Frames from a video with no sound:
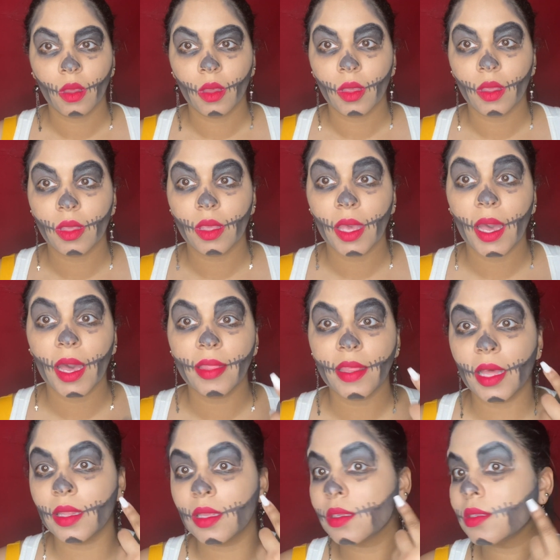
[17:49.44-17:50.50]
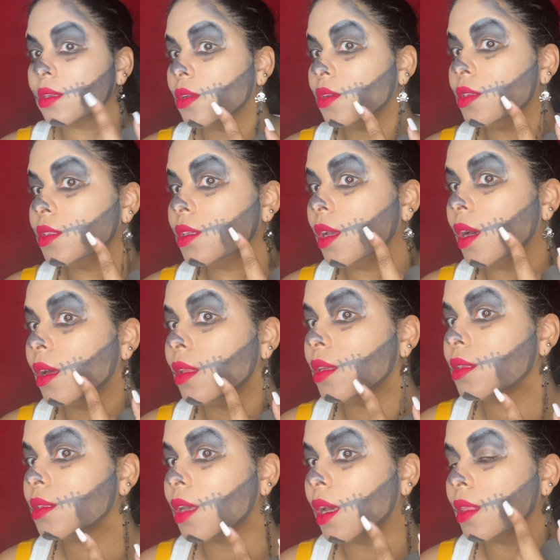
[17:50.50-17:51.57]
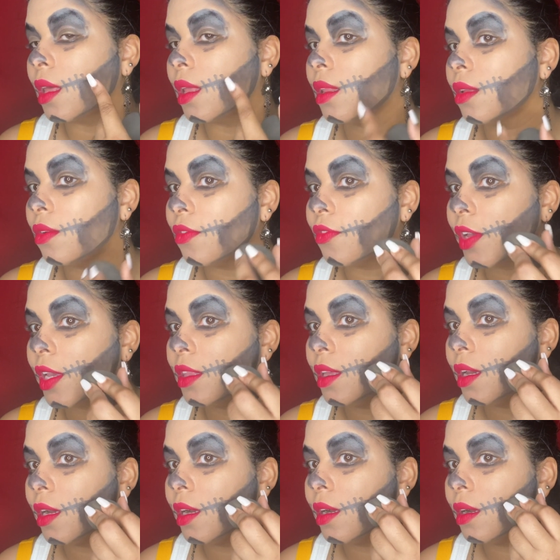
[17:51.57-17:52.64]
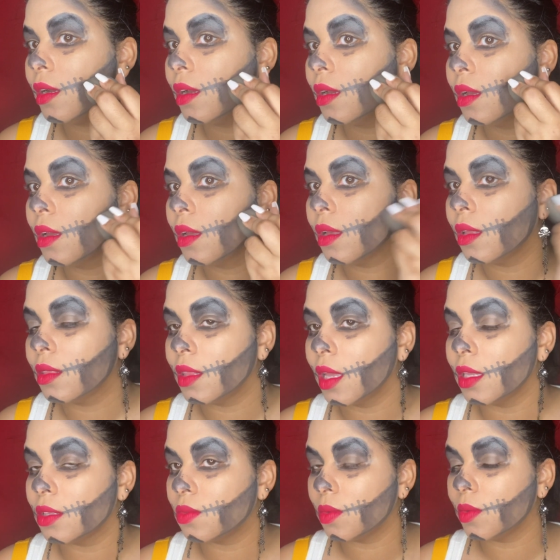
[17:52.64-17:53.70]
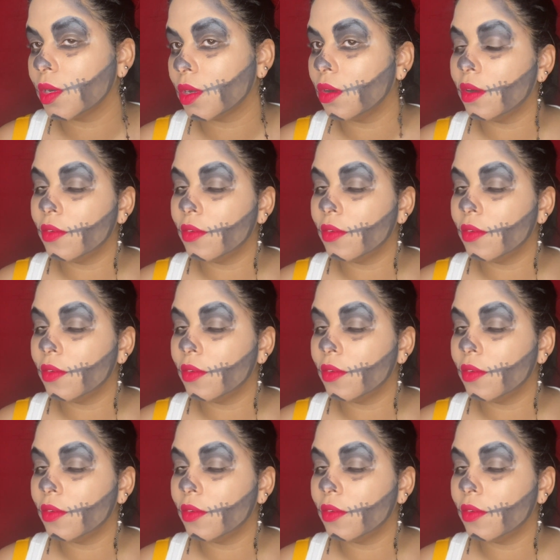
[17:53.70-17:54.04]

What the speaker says: Yeah, that looks, so you see how this got that little fade there? That's what we're going